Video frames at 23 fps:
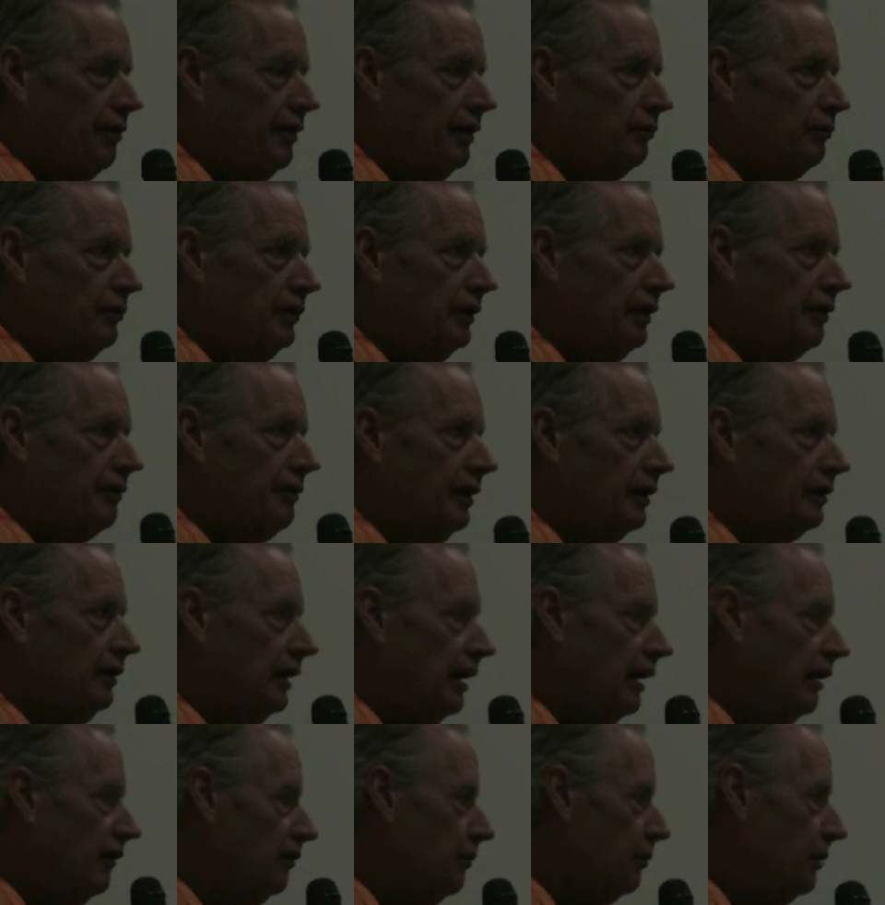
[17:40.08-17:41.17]
I really think that
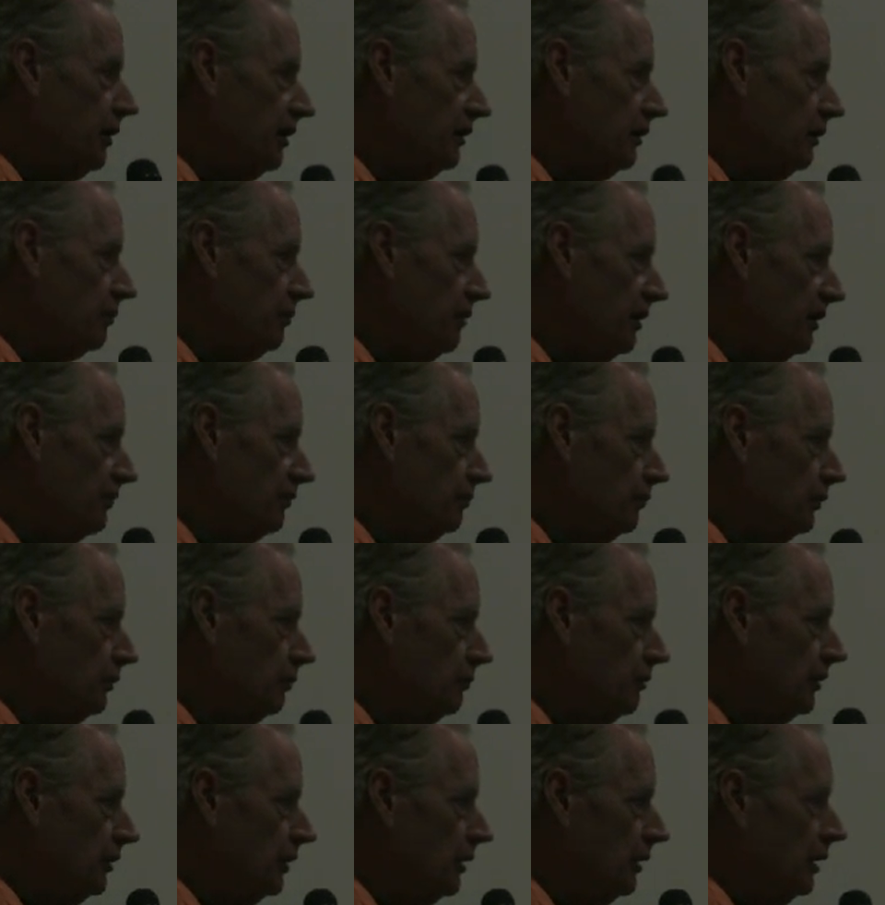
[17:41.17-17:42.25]
everybody in the peace
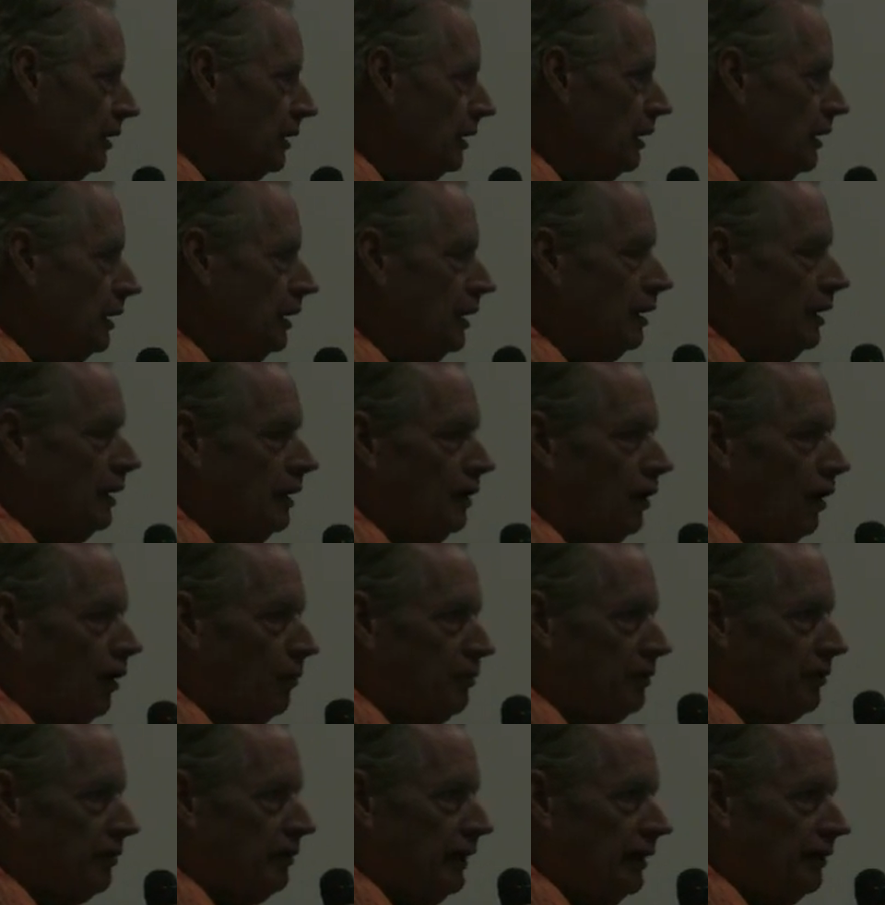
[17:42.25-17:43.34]
movement and all
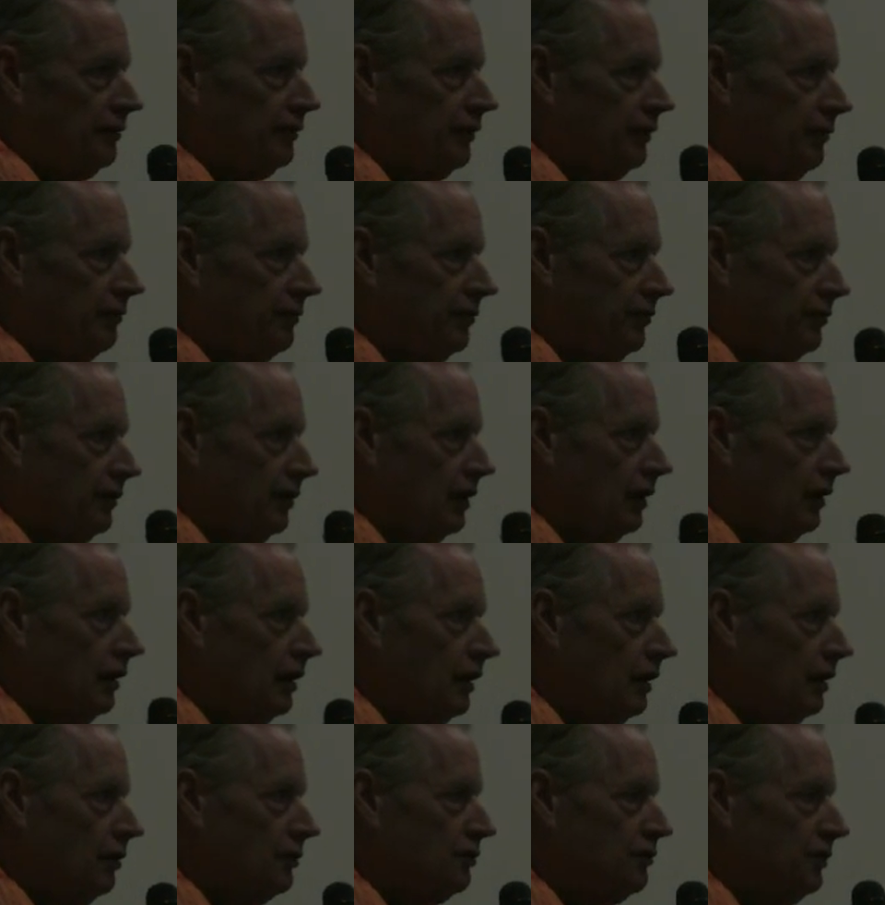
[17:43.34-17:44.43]
progressives
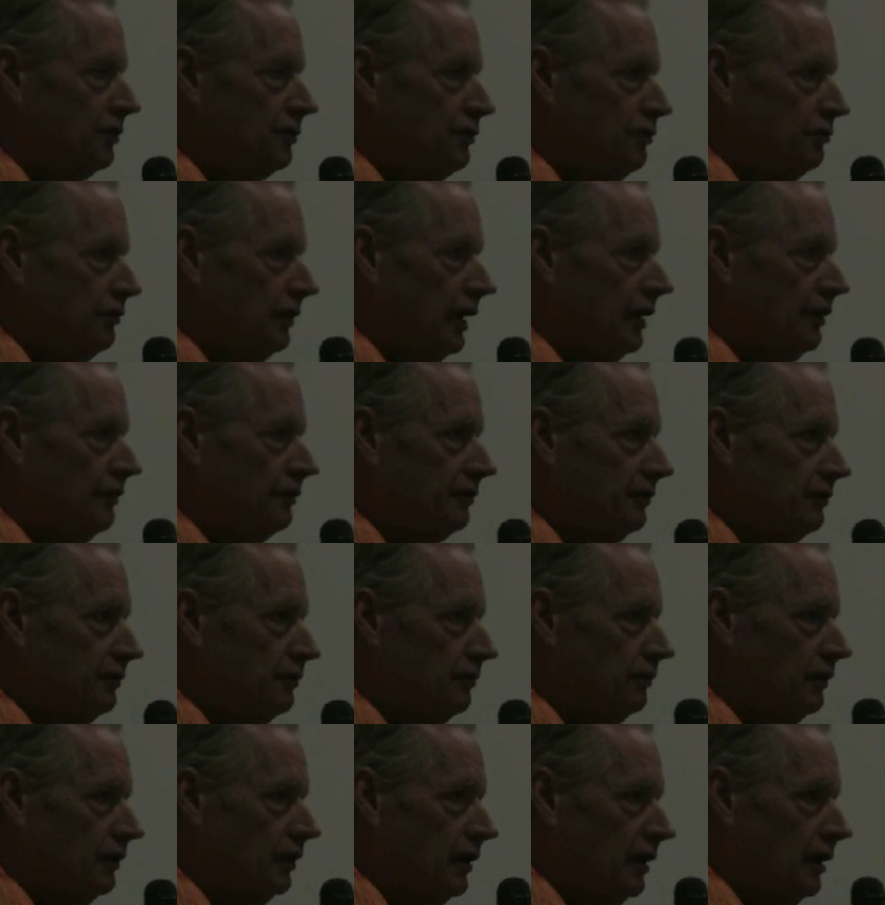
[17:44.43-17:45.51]
should unite
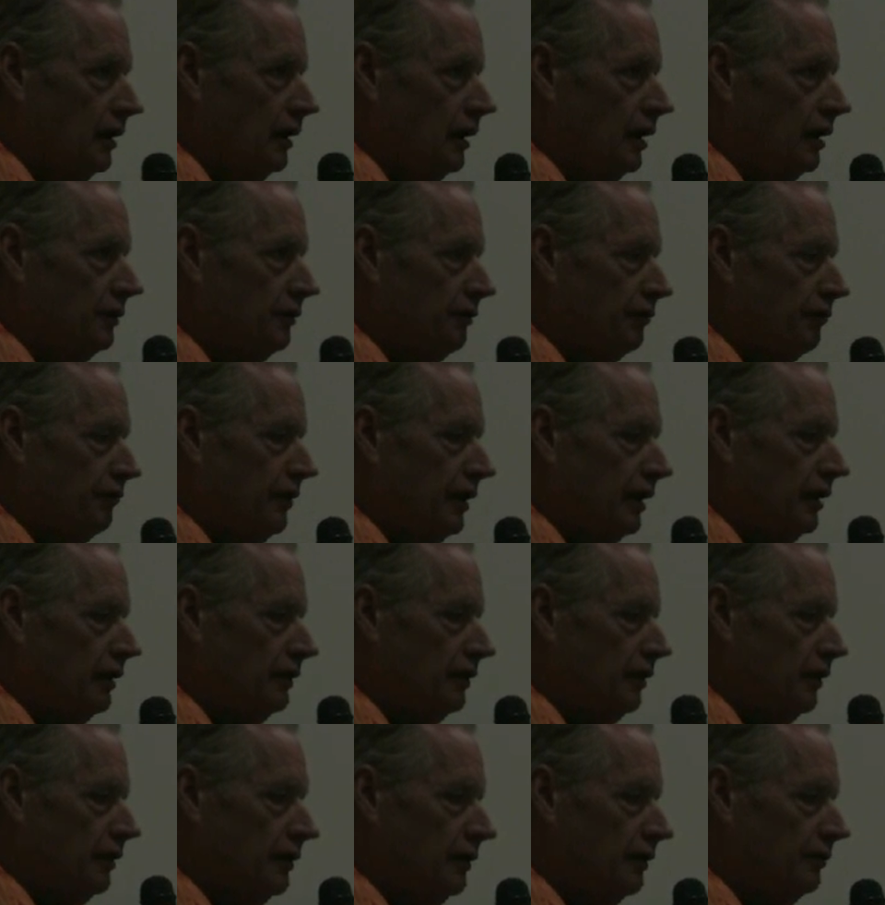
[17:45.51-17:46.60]
to
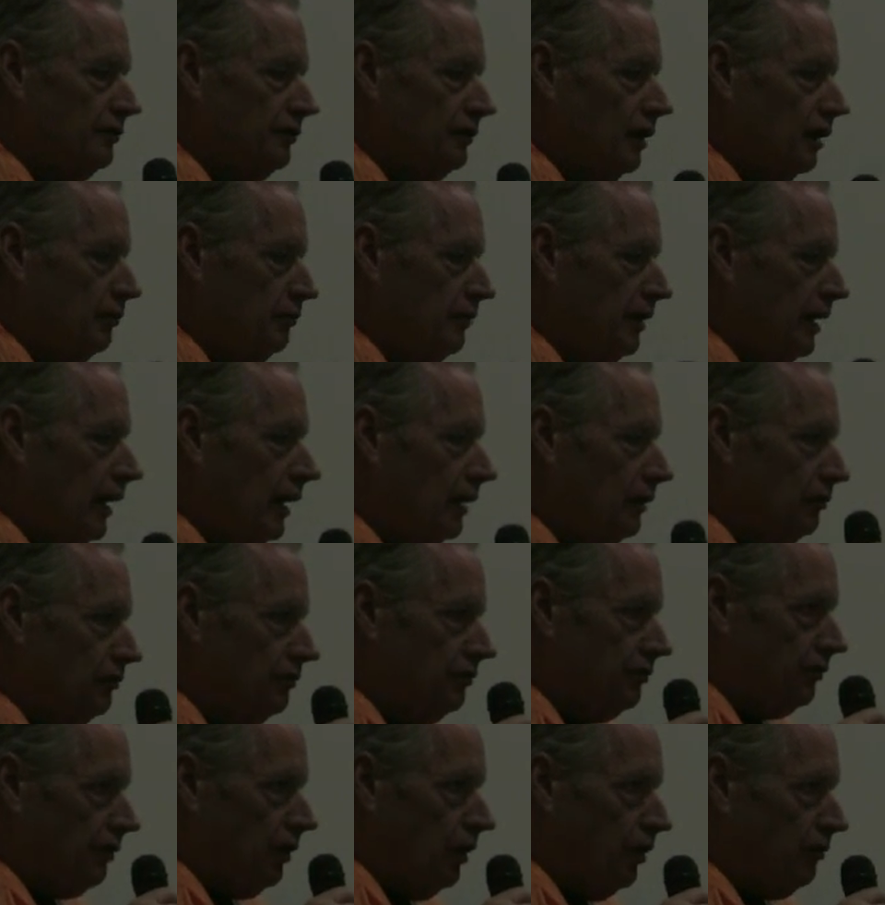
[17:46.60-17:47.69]
defend this young man
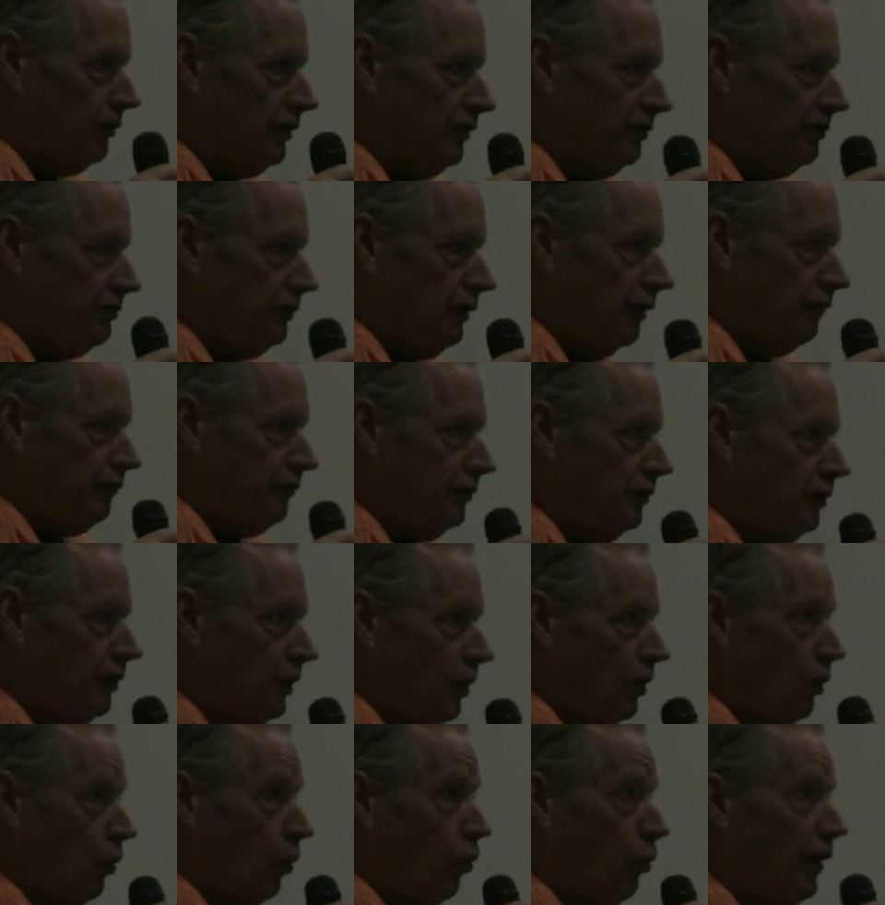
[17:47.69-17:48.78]
who's already suffered
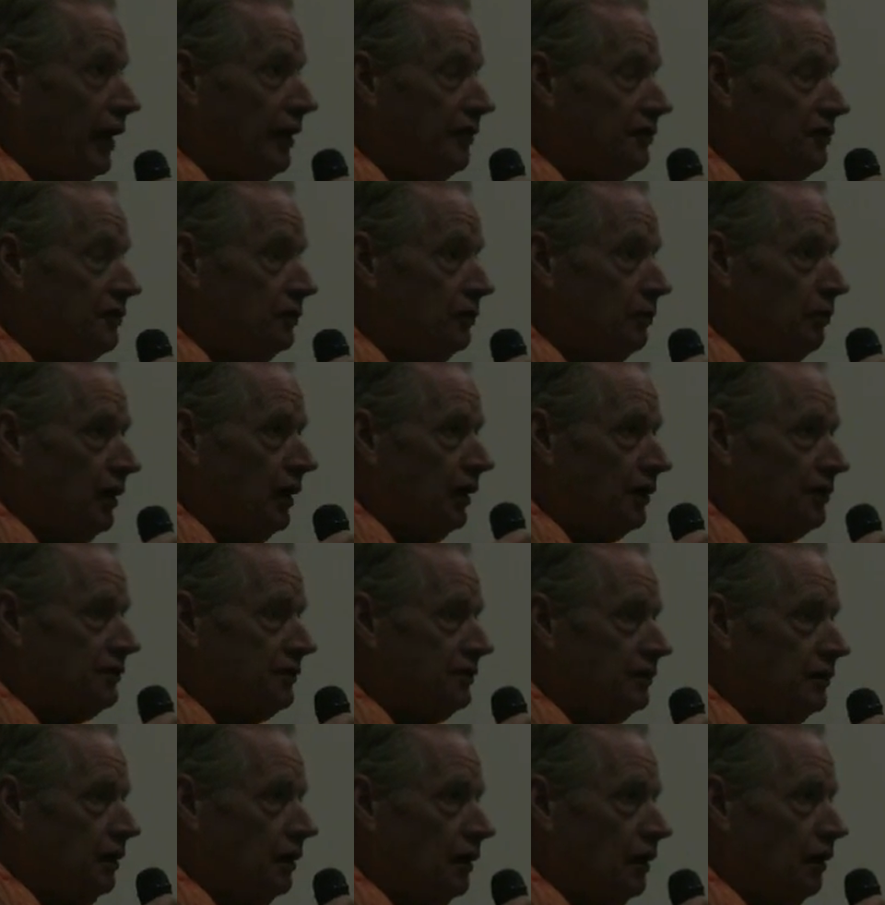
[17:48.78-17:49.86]
way too much
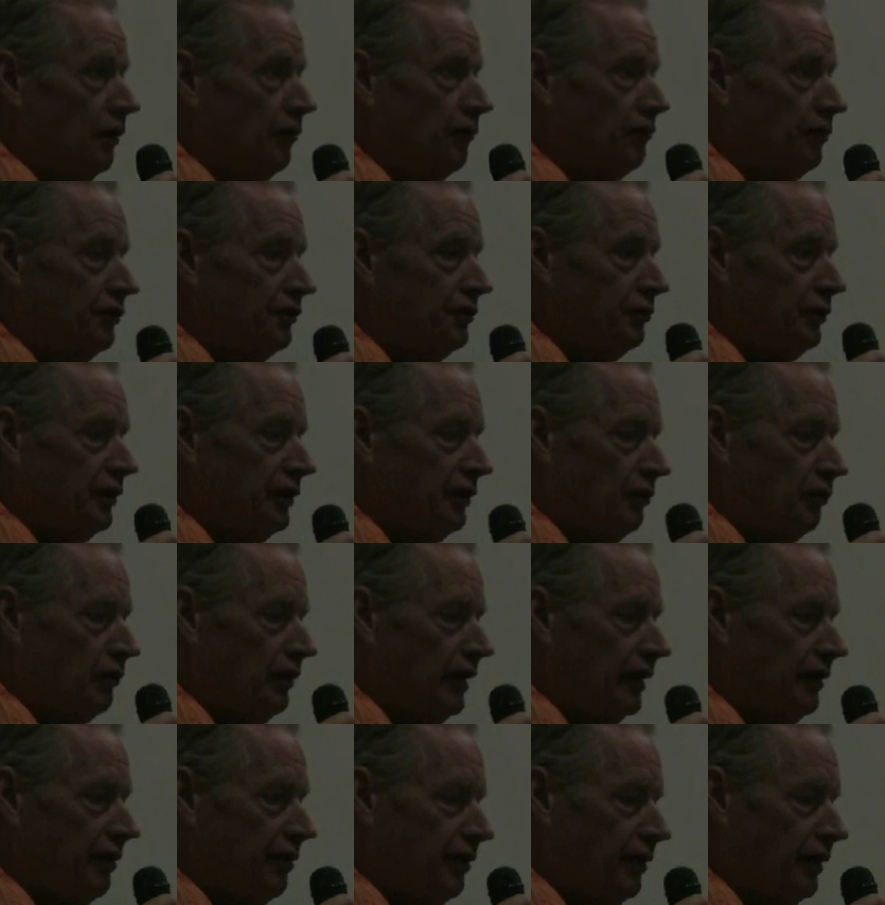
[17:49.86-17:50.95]
for doing the
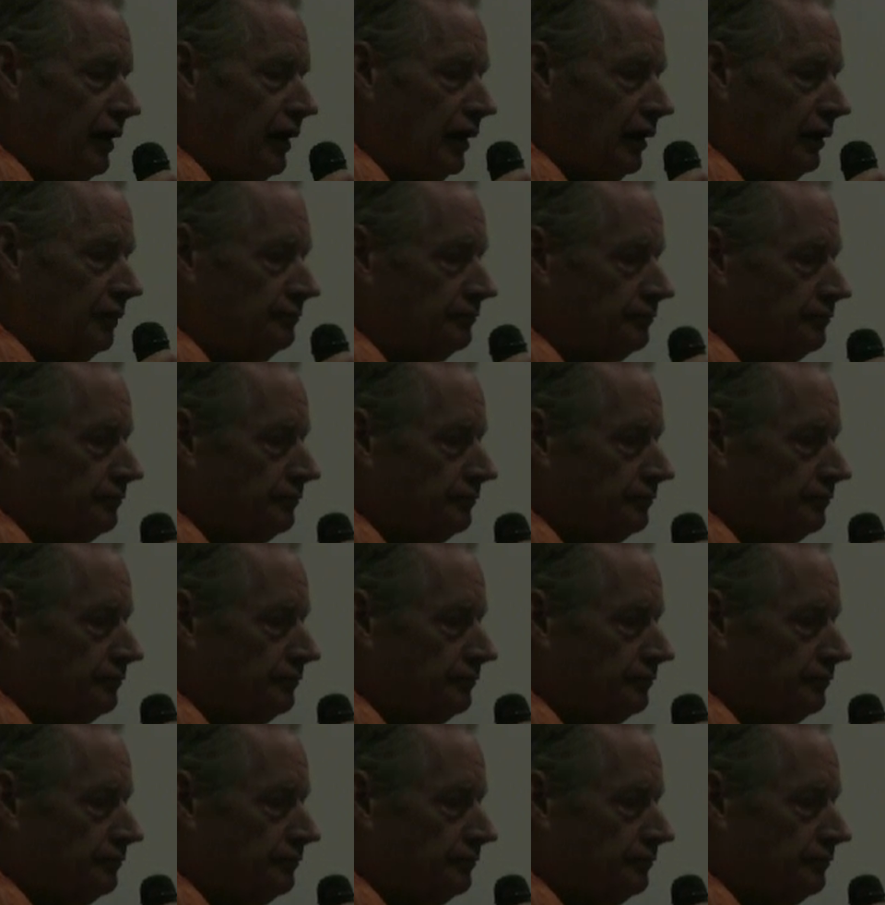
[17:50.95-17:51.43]
right thing.